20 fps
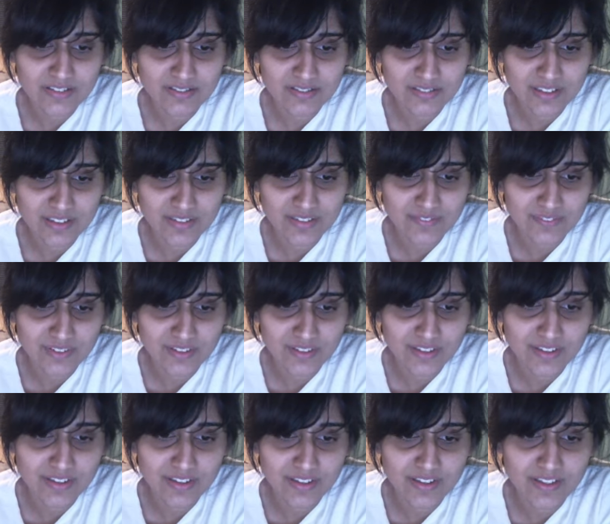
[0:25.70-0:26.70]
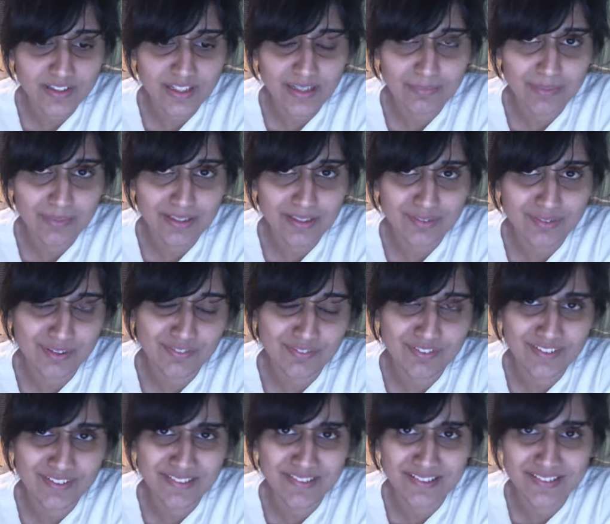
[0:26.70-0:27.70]
Jennifer, Amy
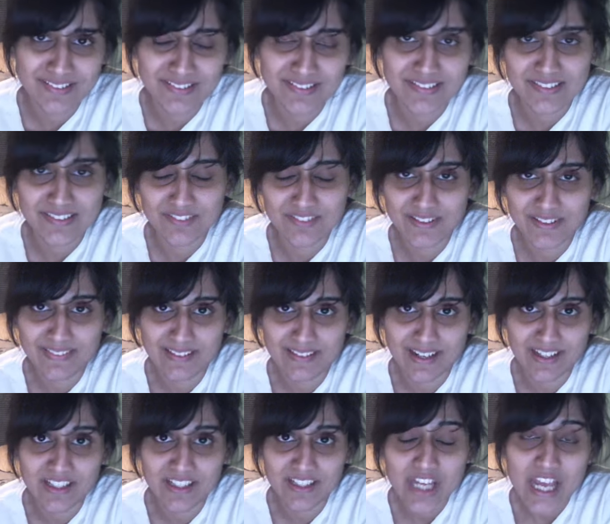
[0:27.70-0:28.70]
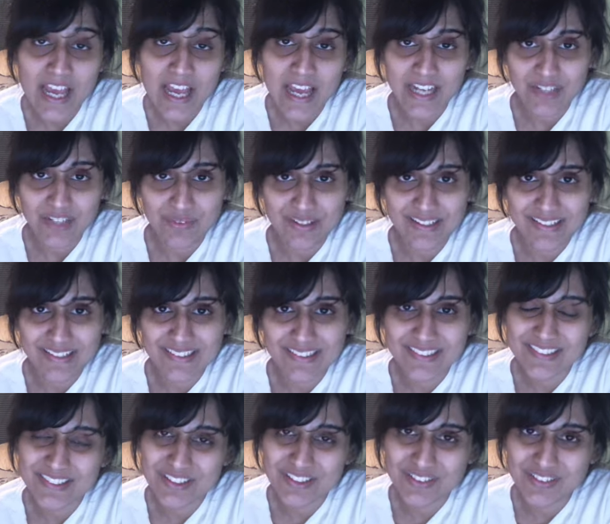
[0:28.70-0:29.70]
references and stuff like that. Anyways,
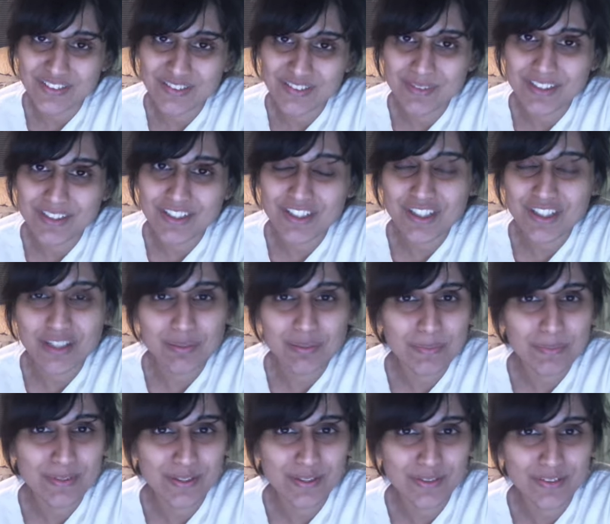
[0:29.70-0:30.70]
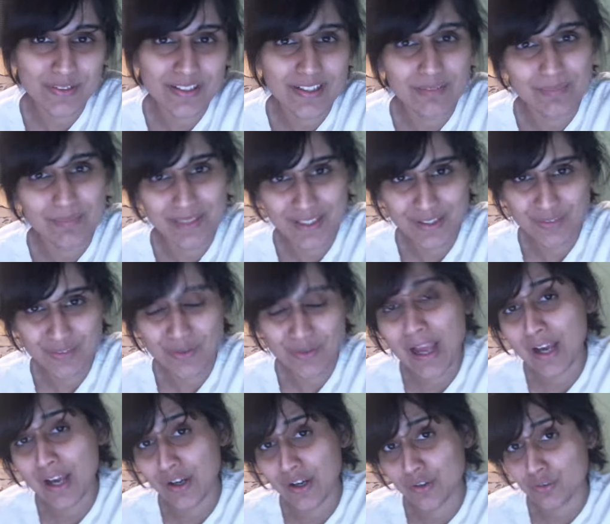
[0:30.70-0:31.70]
so leave a comment below letting me know
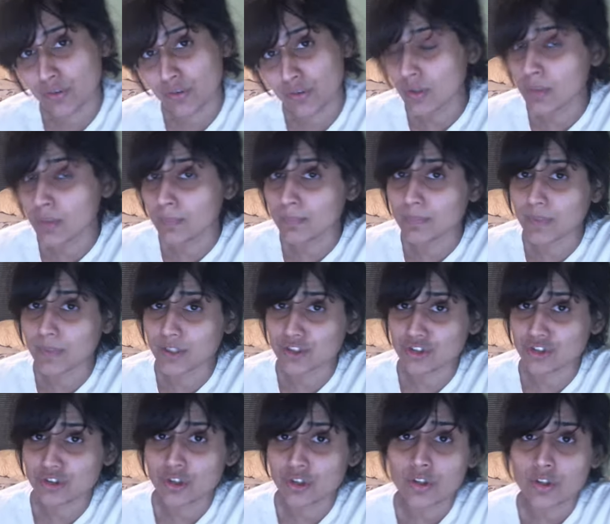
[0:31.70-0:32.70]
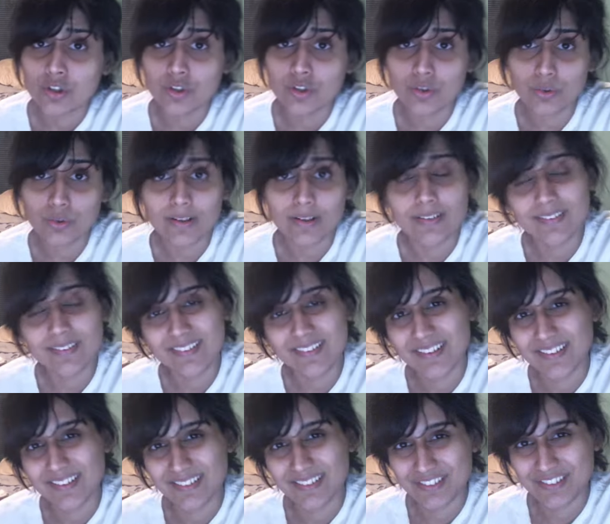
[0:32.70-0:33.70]
how much you guys
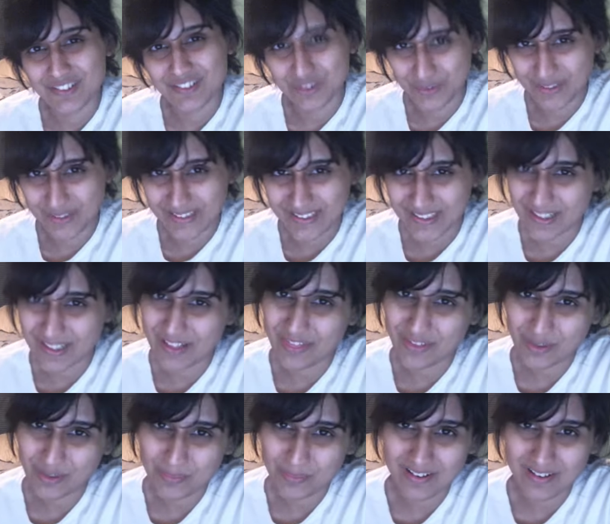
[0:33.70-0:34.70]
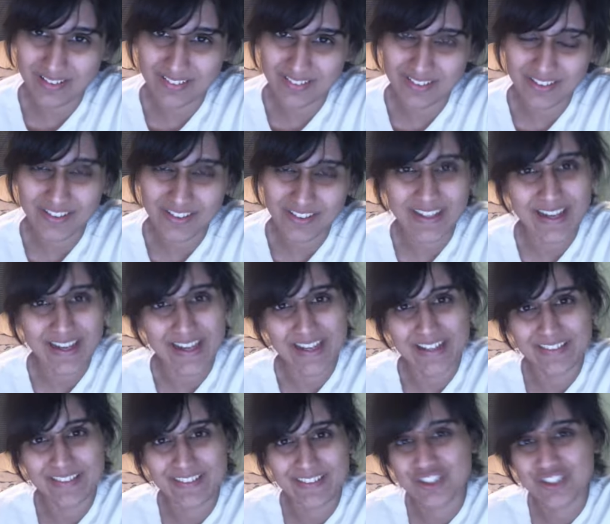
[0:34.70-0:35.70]
enjoyed their monologue
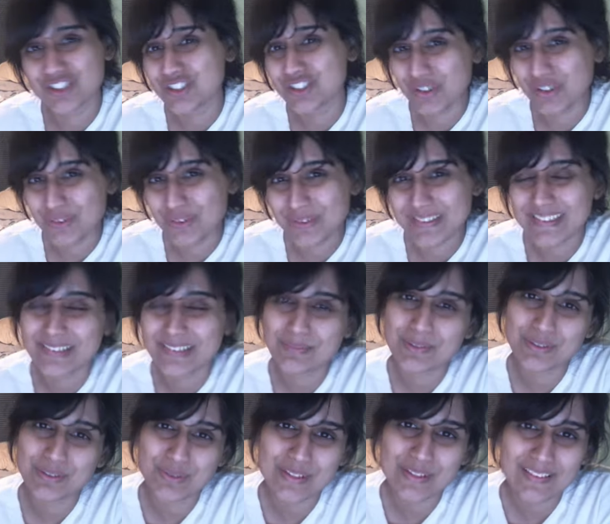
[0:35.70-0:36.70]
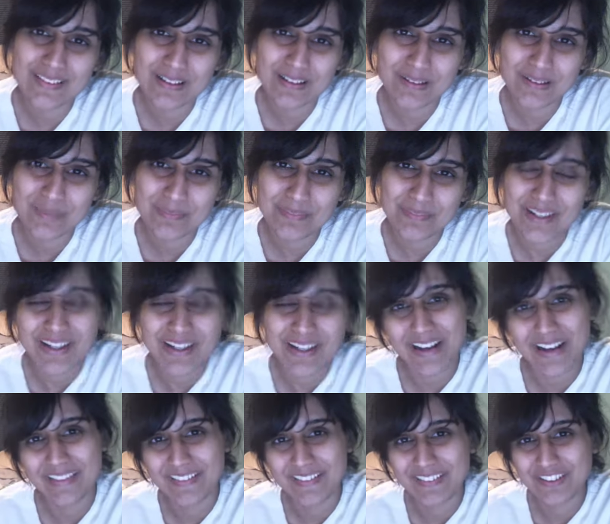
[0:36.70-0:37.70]
and their jokes between them. I
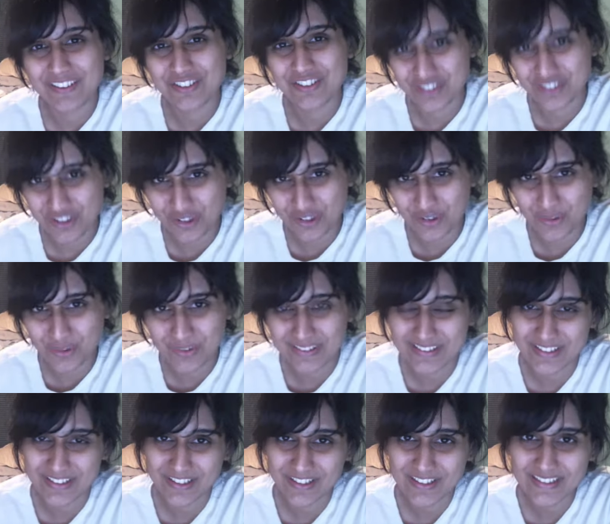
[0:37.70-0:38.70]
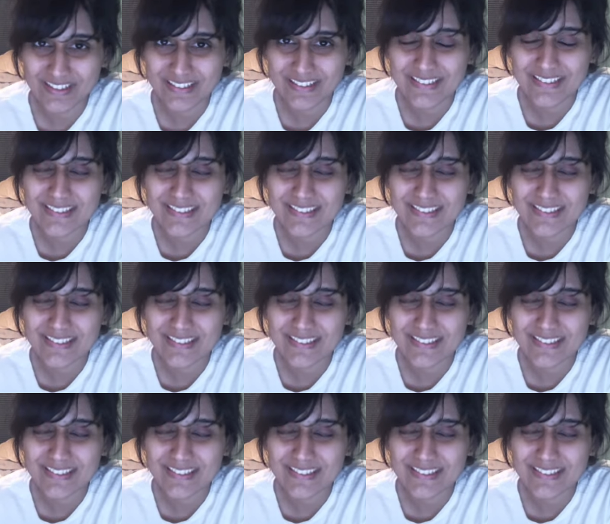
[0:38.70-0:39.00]
think they're so hilarious.